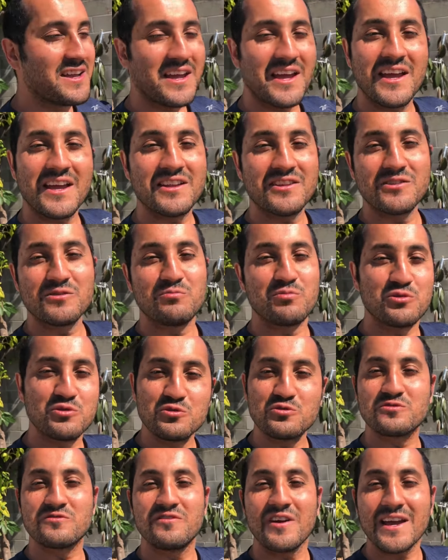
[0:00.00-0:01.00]
and they'll
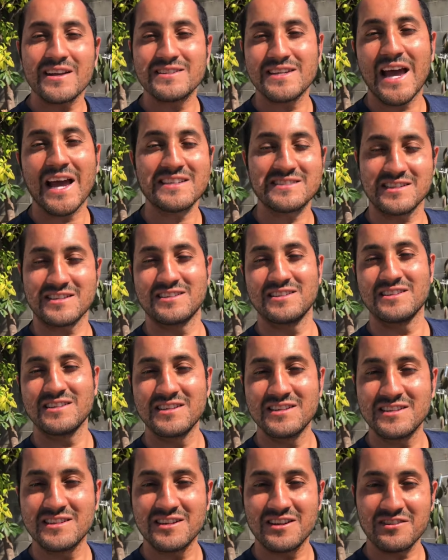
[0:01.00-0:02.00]
produce fantastically,
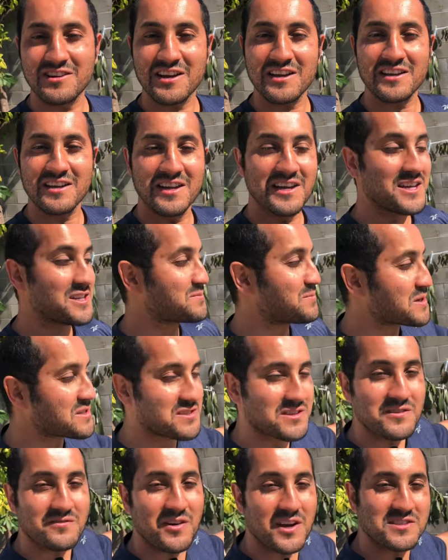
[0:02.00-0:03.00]
okay?
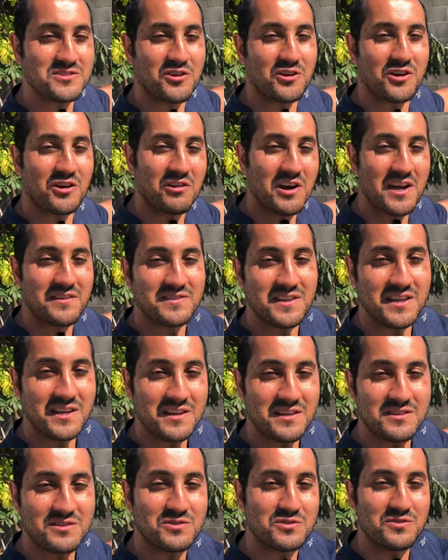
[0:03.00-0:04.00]
especially if I start
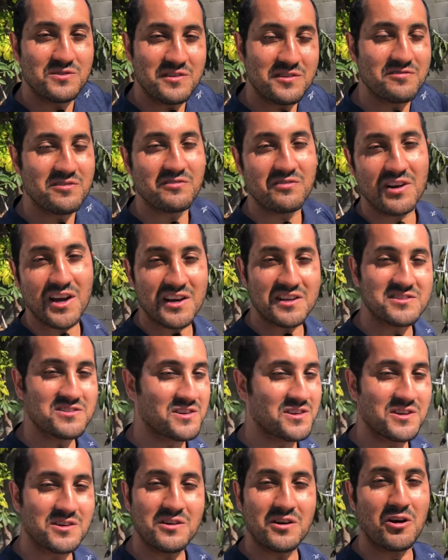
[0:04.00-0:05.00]
grafting different varieties
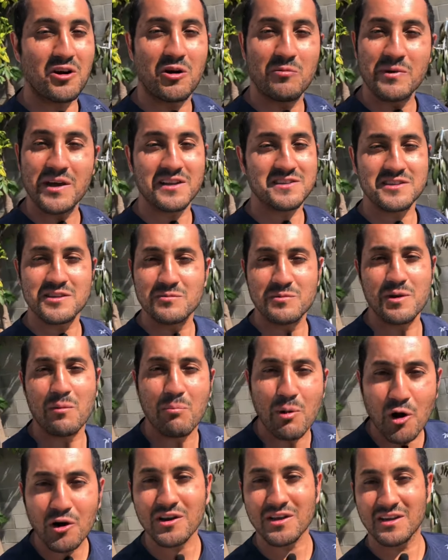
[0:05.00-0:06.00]
on here, oh man, it's gonna be a
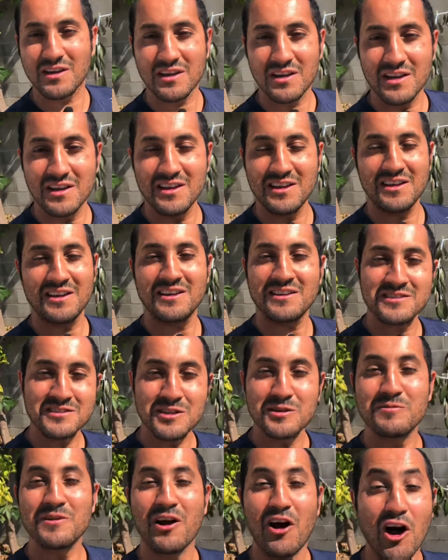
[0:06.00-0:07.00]
party. It's
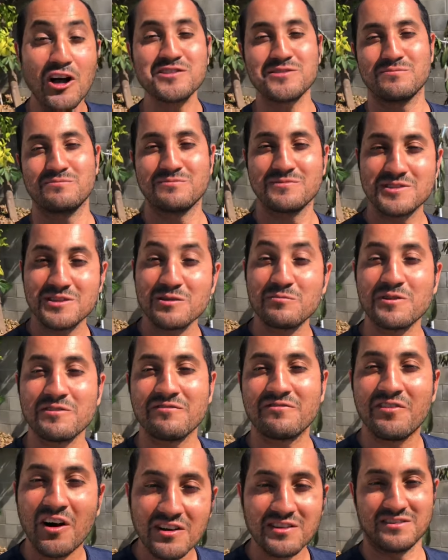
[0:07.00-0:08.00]
gonna be awesome. It's gonna be
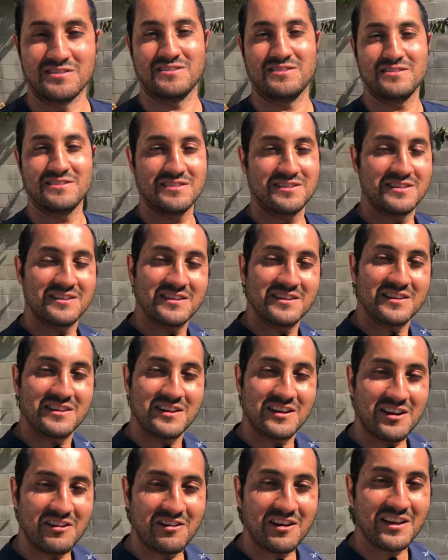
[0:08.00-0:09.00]
fun.
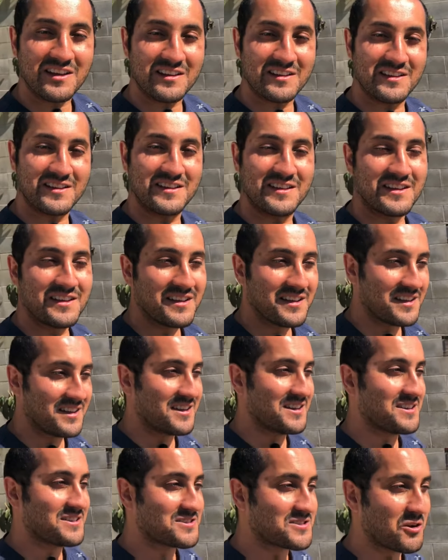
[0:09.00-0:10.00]
All right.
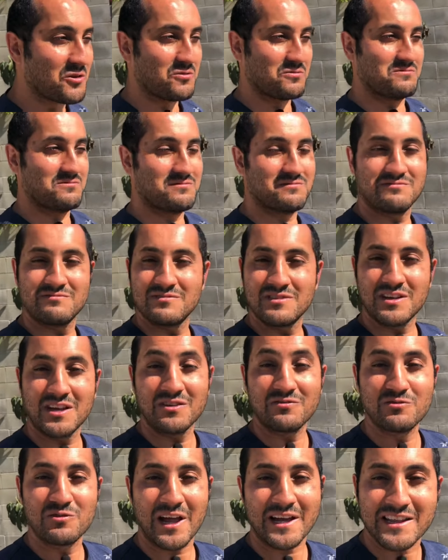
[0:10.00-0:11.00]
So
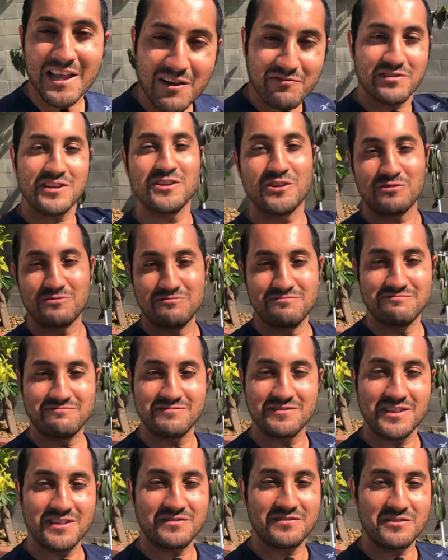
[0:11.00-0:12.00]
if you like that video,
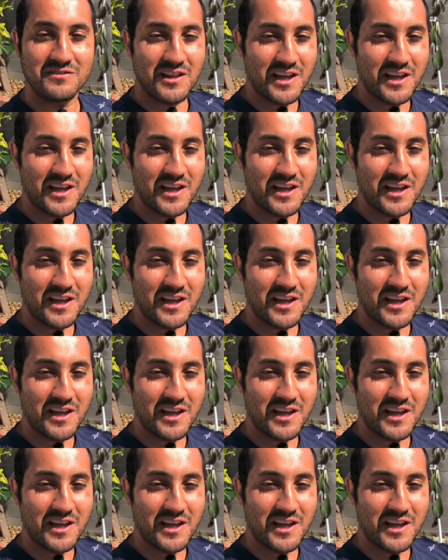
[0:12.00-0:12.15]
if you